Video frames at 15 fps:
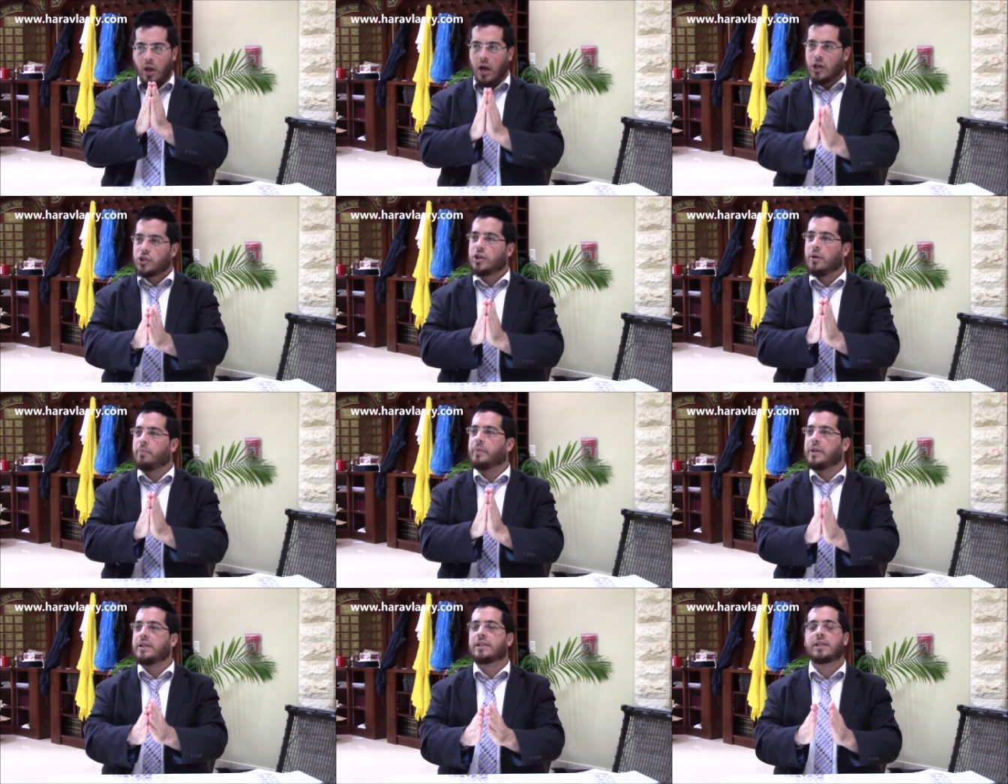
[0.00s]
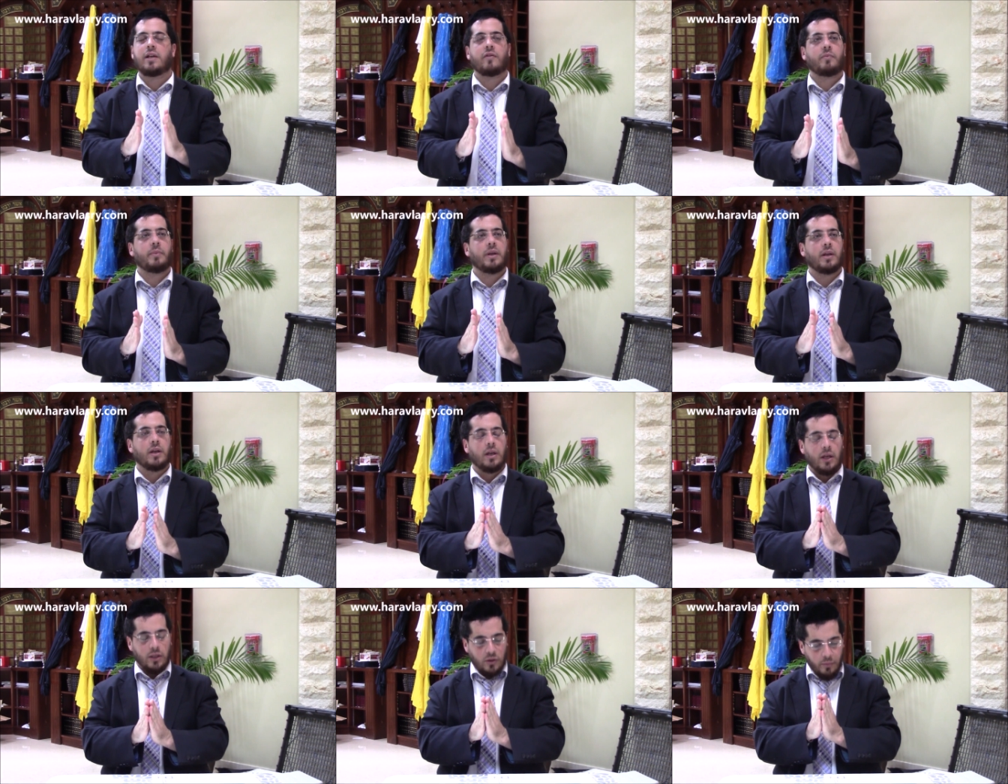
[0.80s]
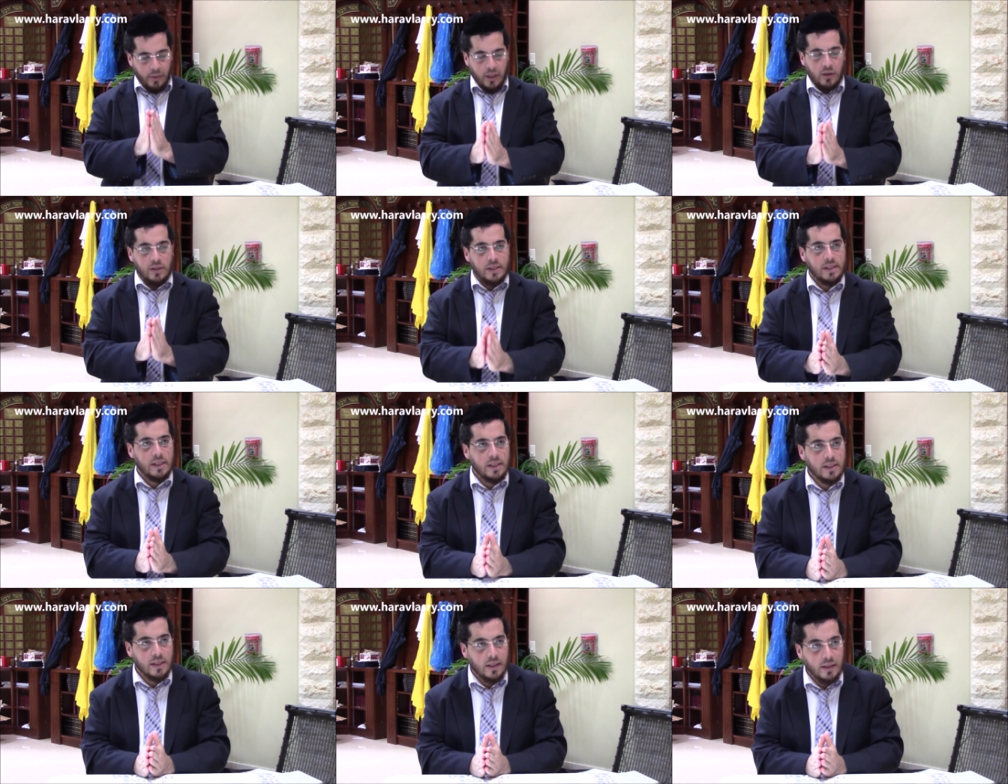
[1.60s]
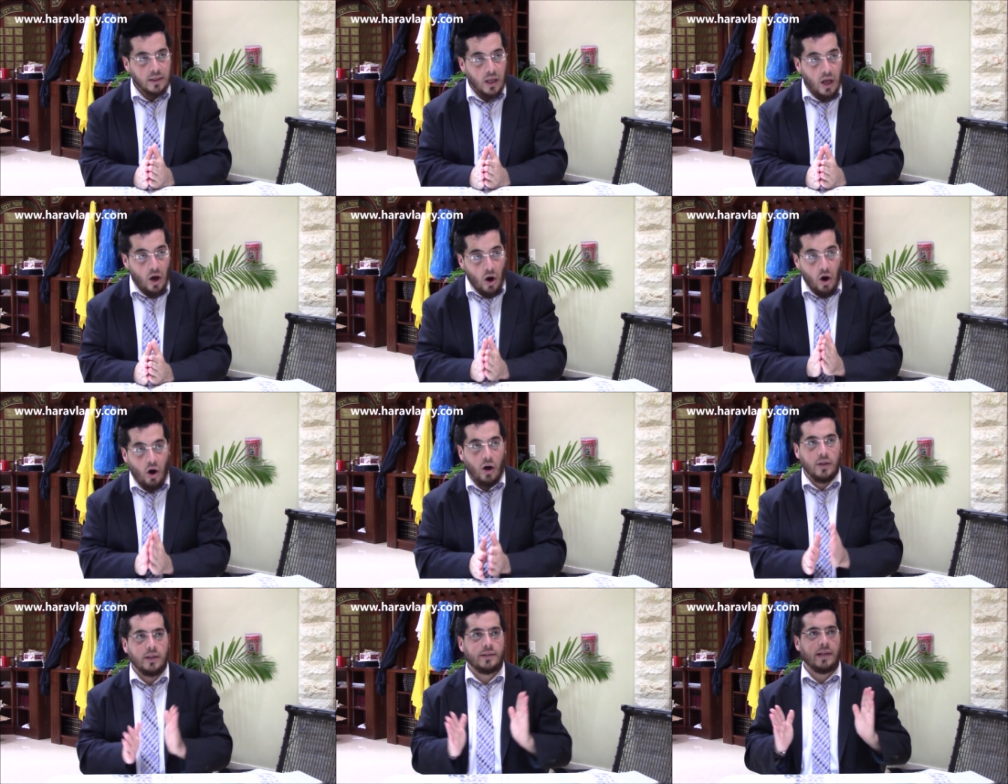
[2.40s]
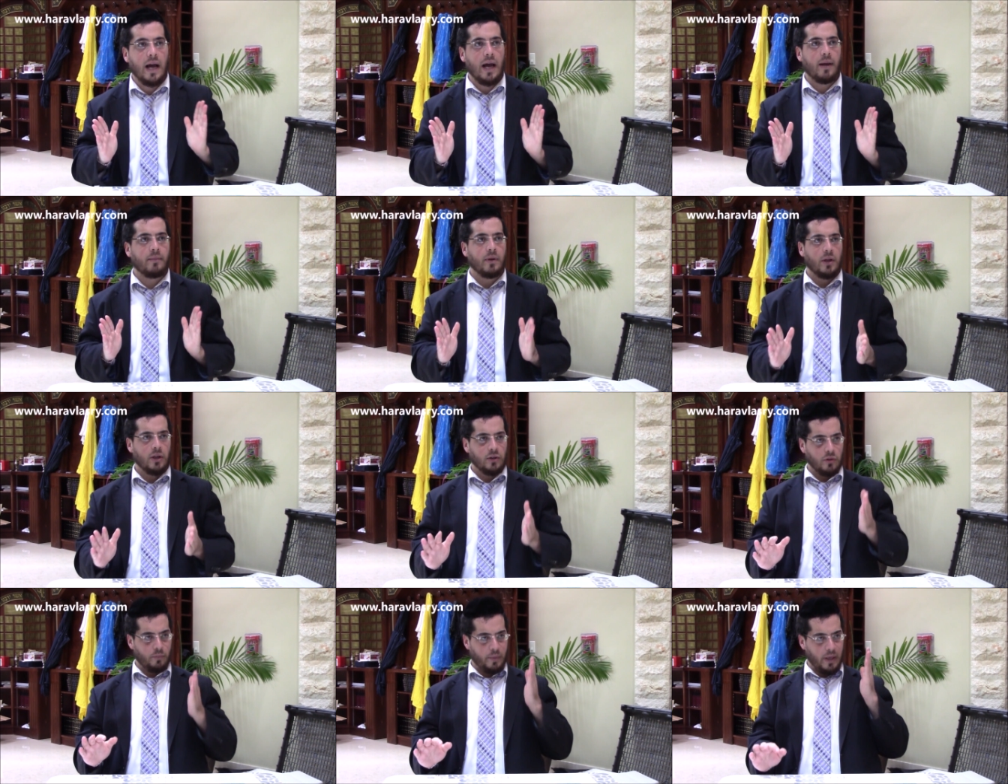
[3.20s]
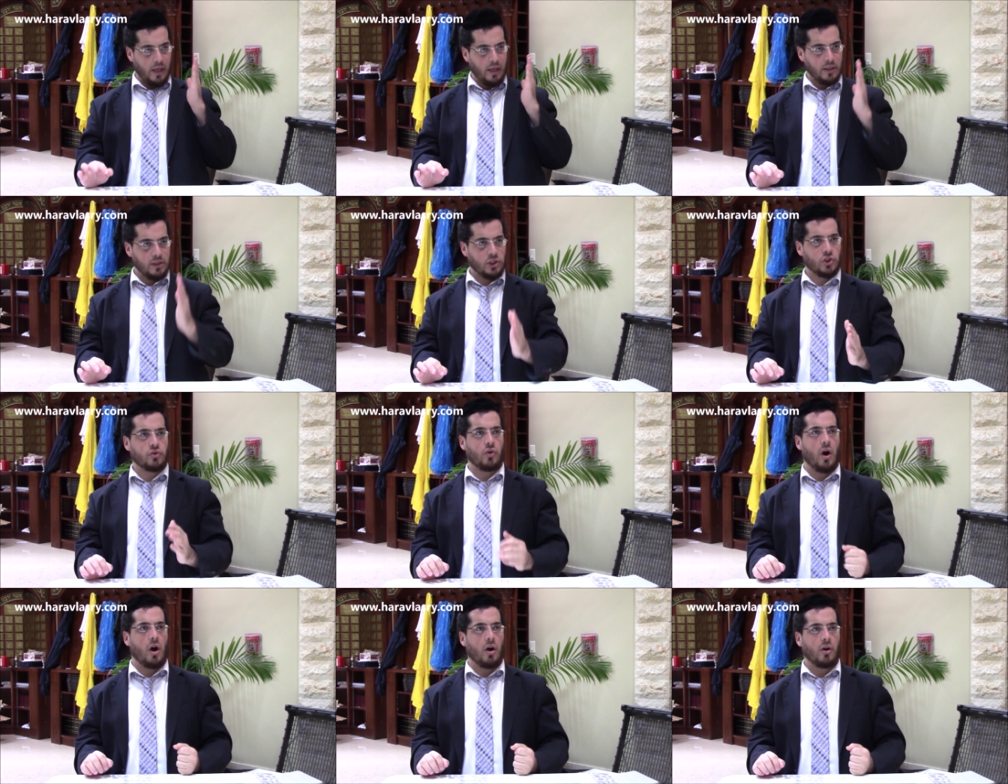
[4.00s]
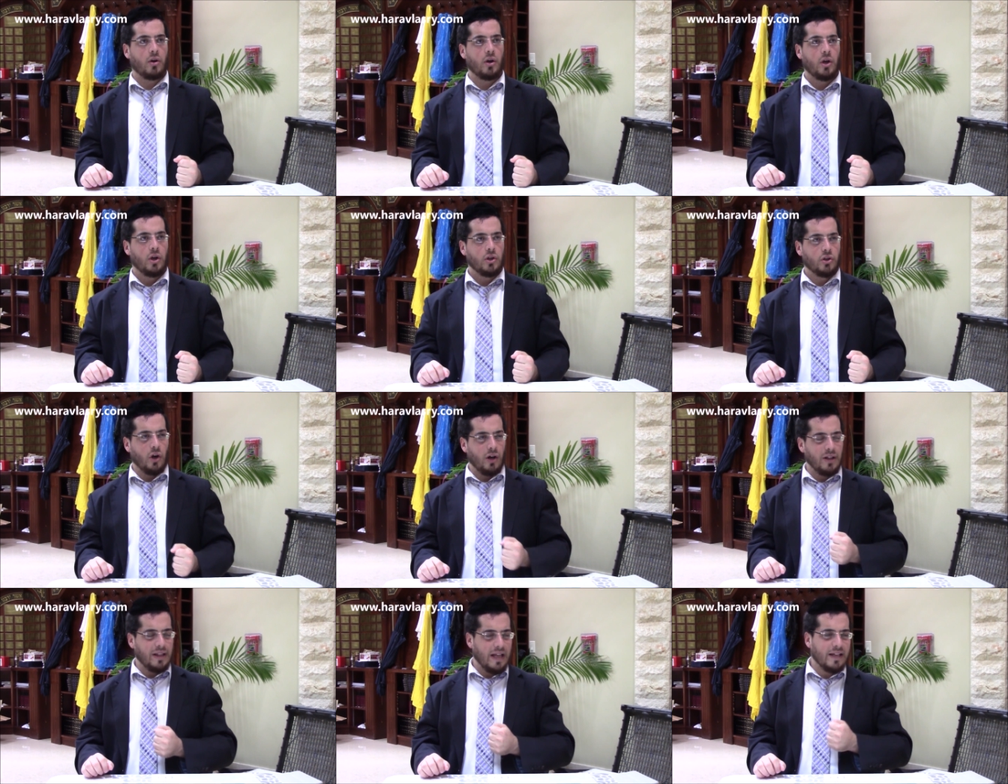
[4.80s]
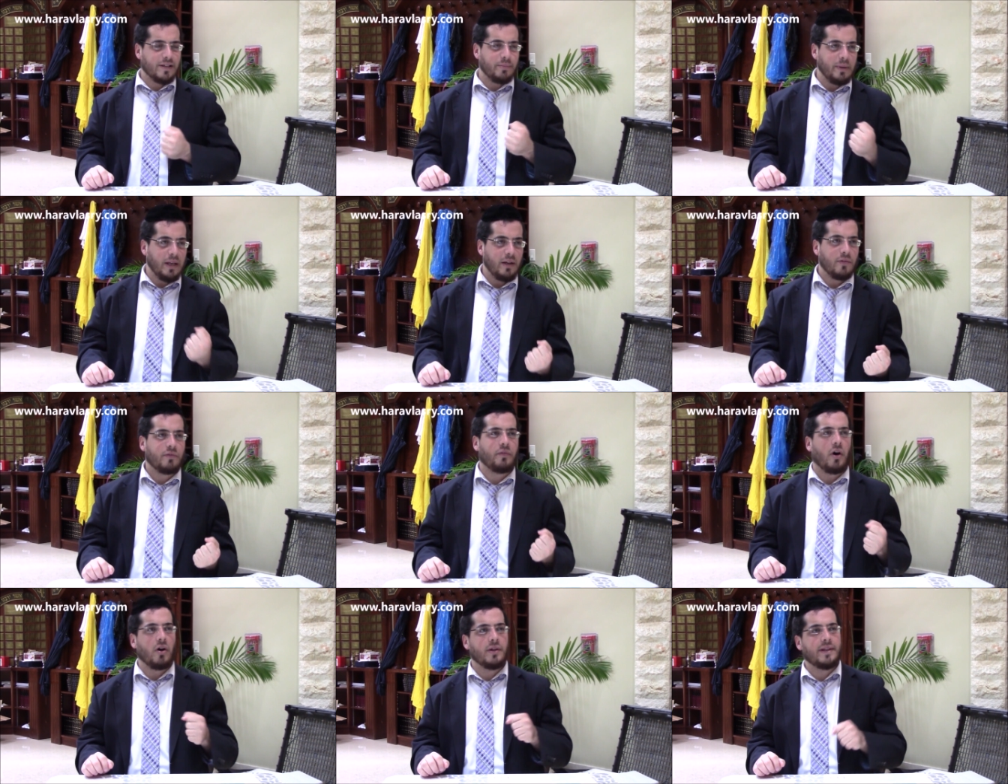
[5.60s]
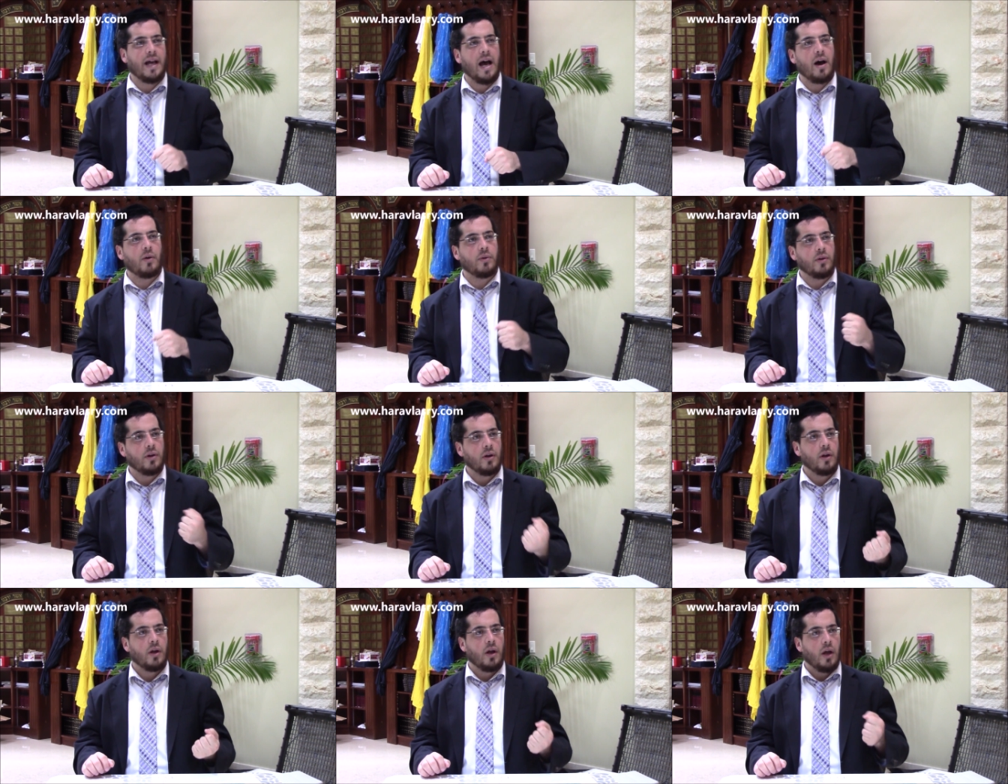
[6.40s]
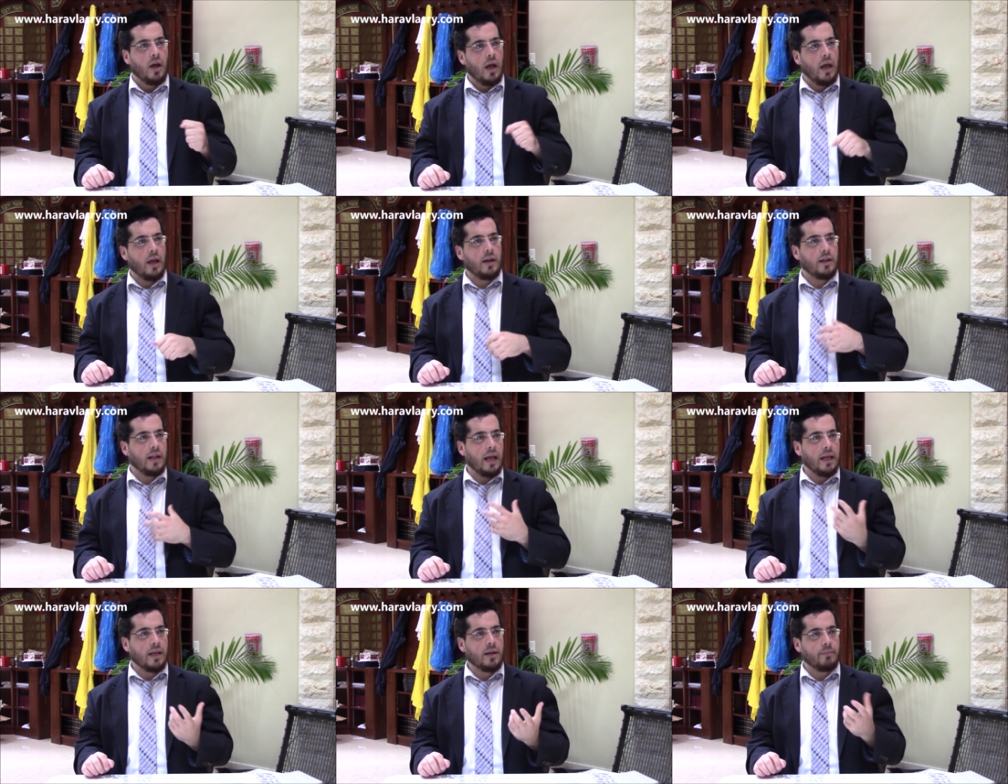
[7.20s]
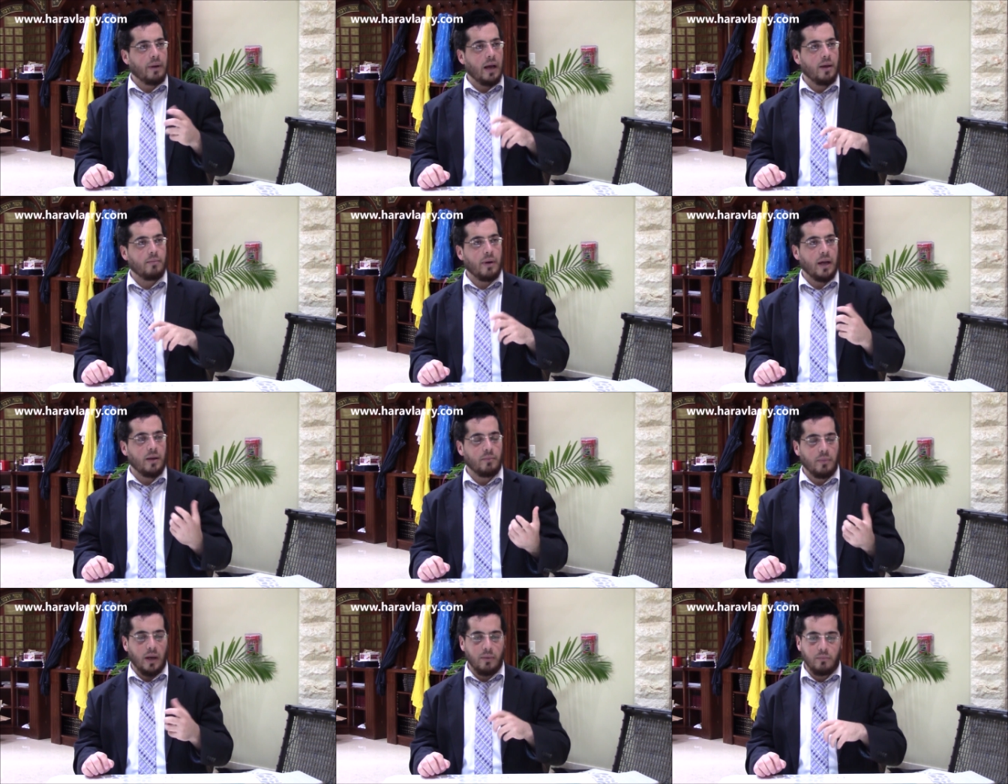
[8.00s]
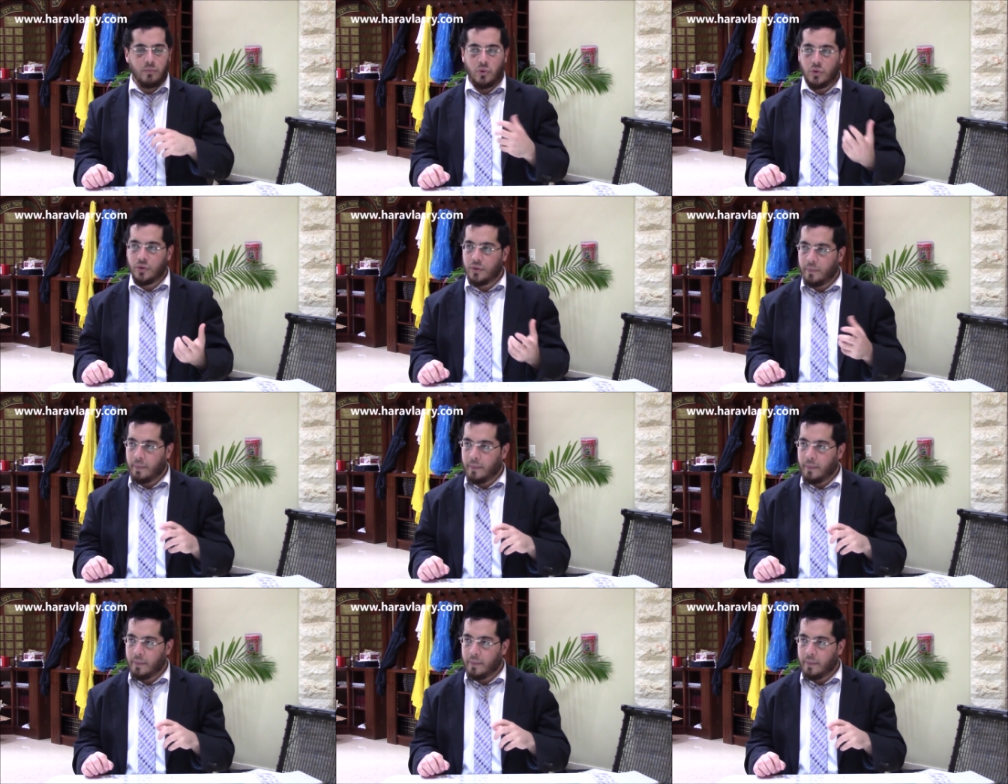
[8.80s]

Hashem, please give me to be consistent all the time, to be strong. Don't let me fall down and like my mood.